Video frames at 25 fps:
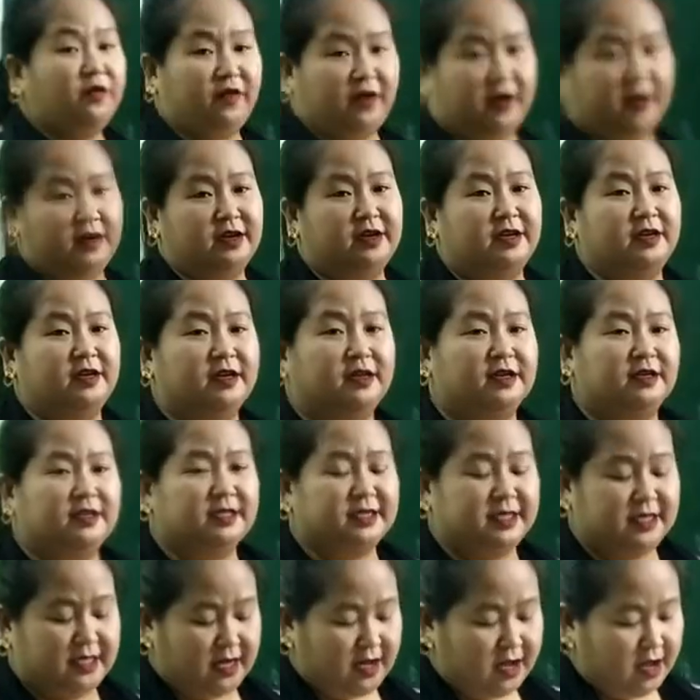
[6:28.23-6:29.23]

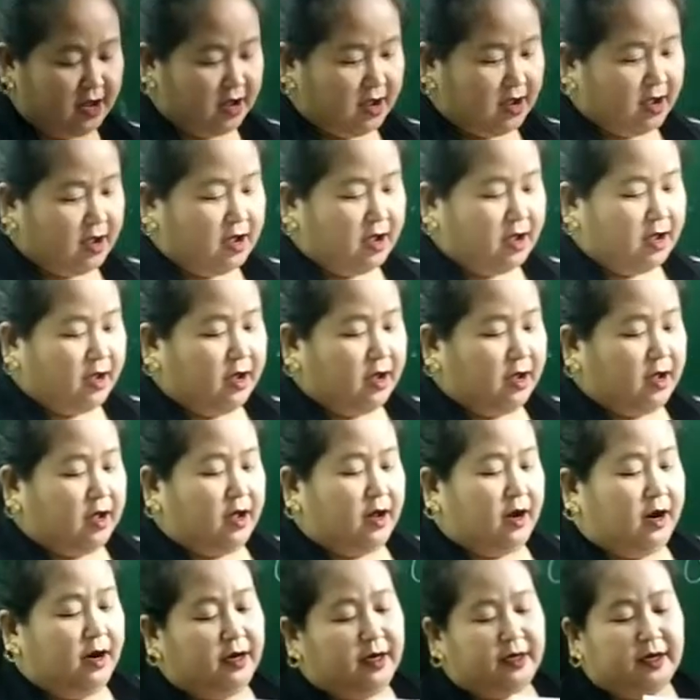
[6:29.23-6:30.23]
articles.
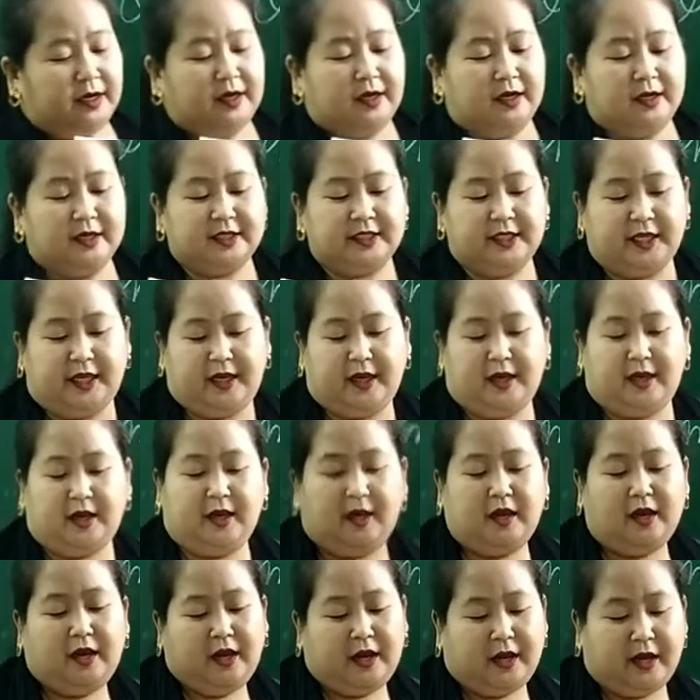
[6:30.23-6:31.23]
Articles
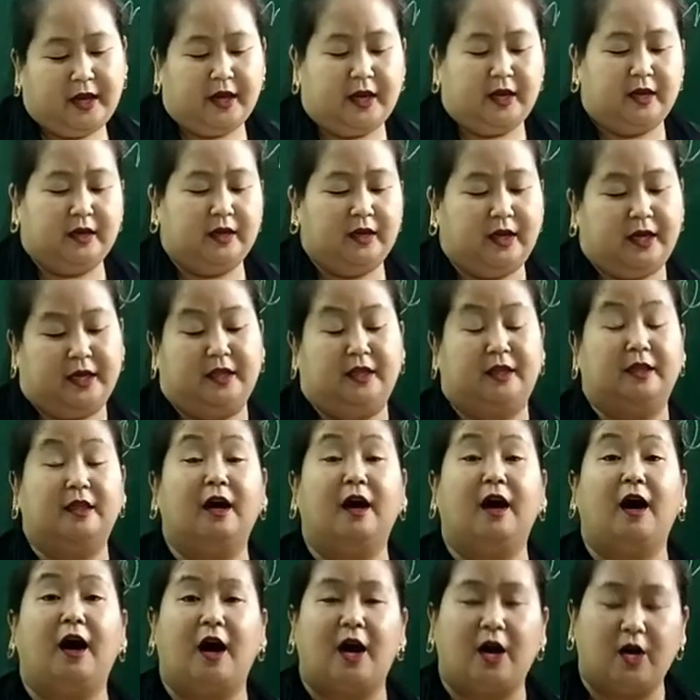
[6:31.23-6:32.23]
a and the
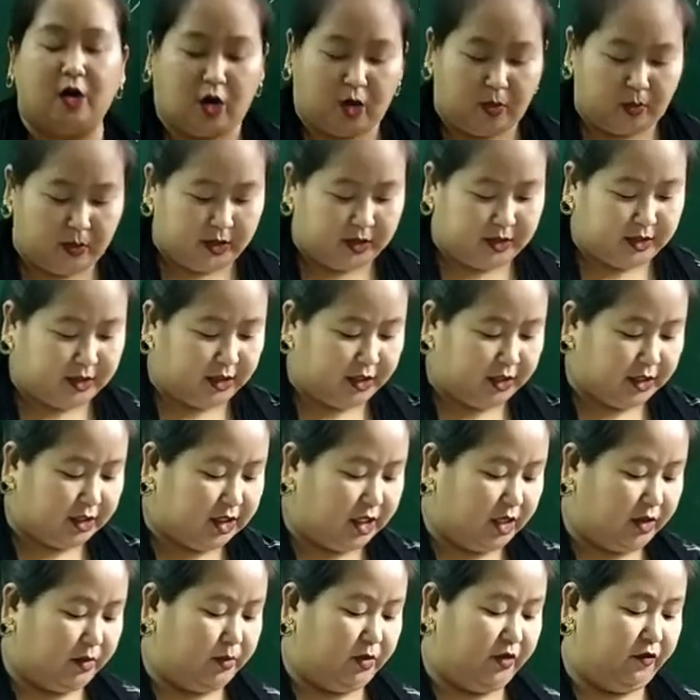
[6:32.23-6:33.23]
are omitted
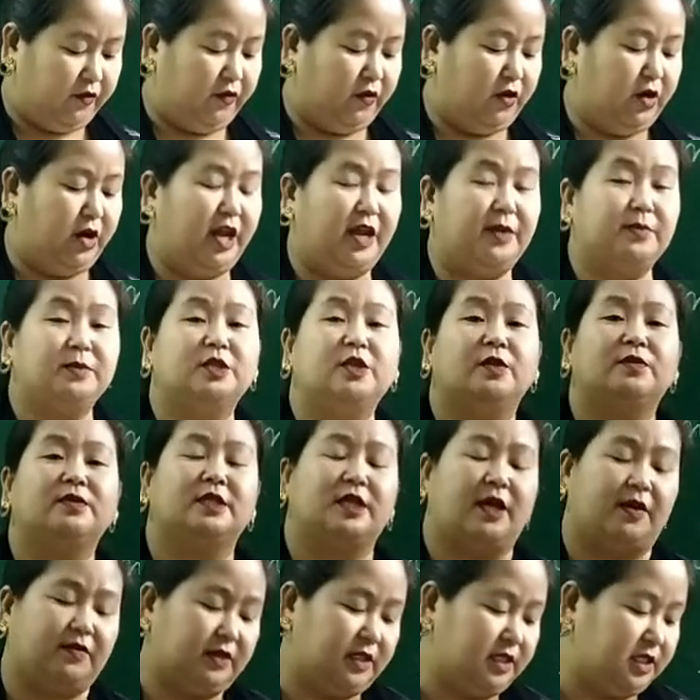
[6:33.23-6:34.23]
before names of
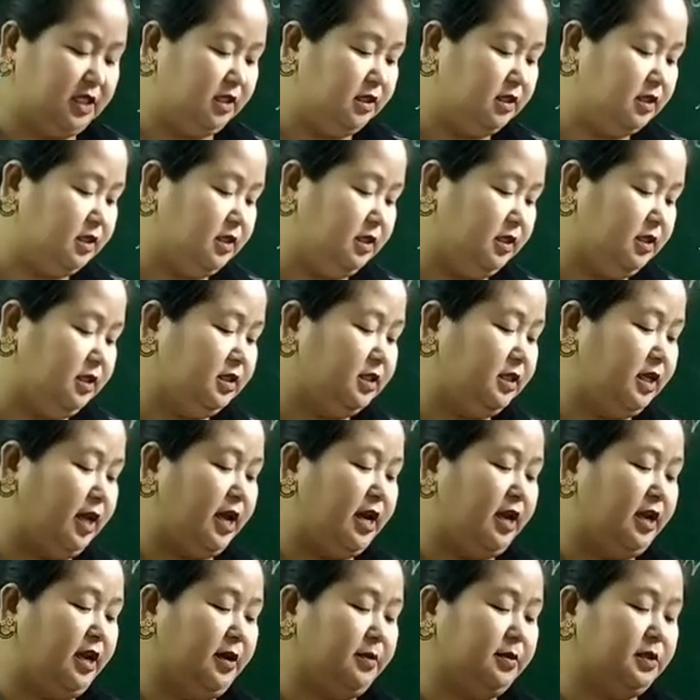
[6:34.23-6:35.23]
substances
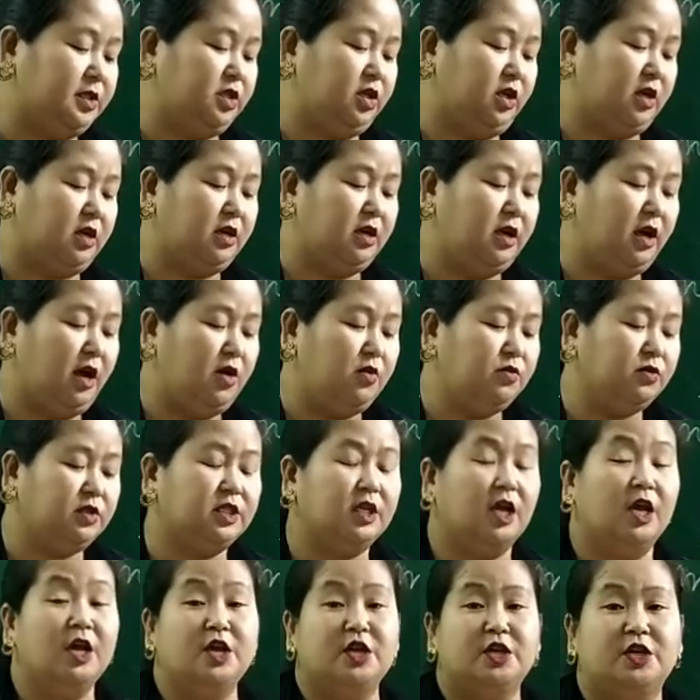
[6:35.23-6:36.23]
and abstract
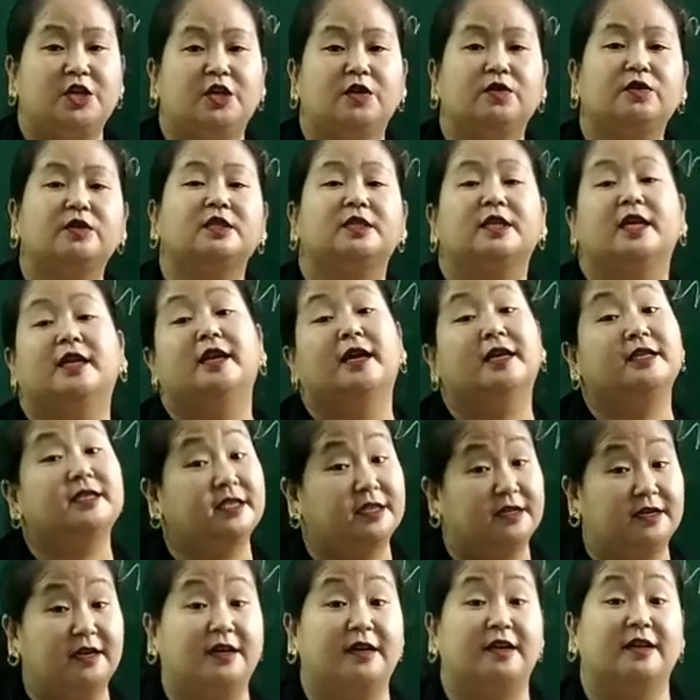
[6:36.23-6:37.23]
nouns used in a
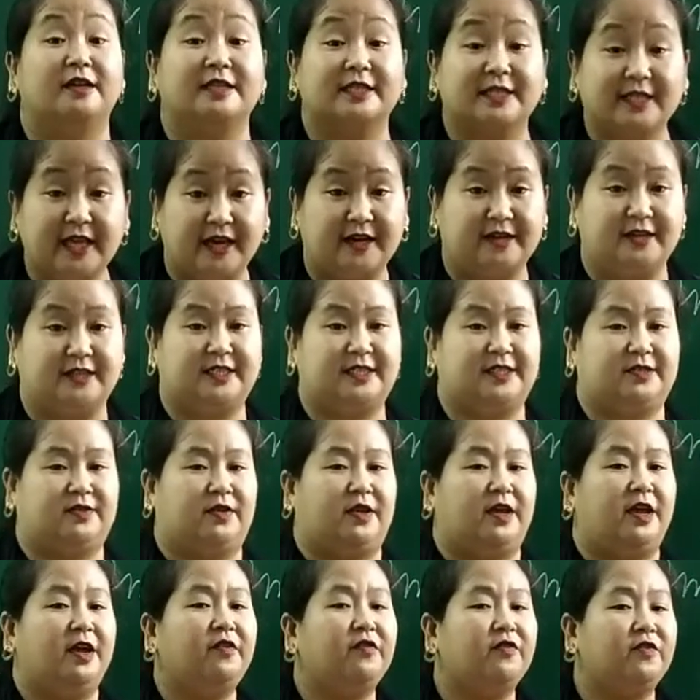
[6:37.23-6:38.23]
general sense.
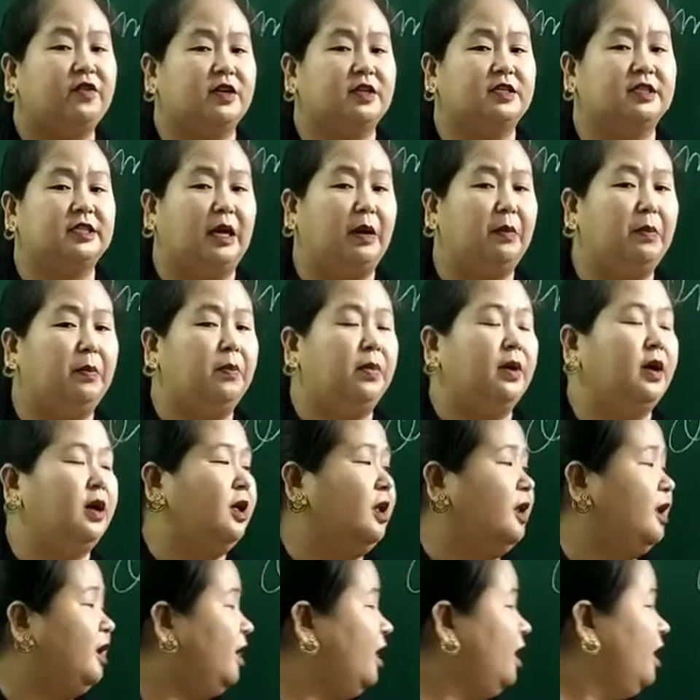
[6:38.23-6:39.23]
Okay, for
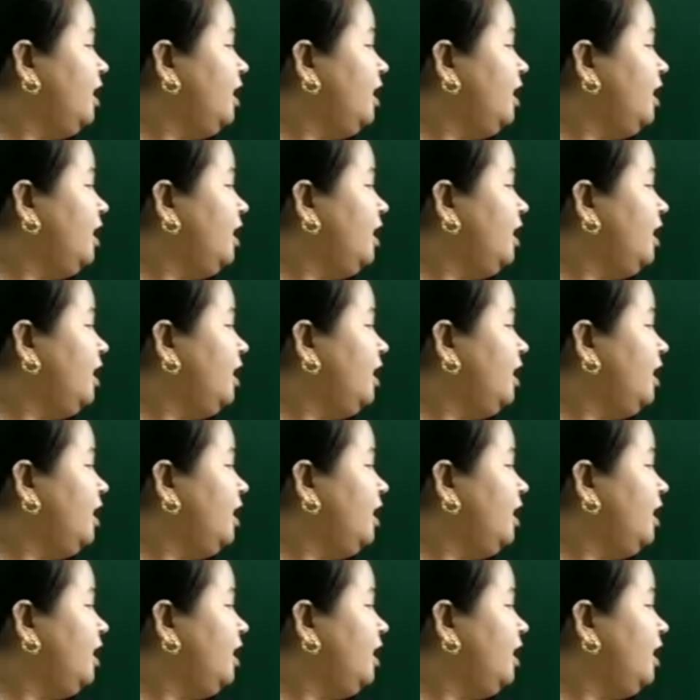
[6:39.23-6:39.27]
example,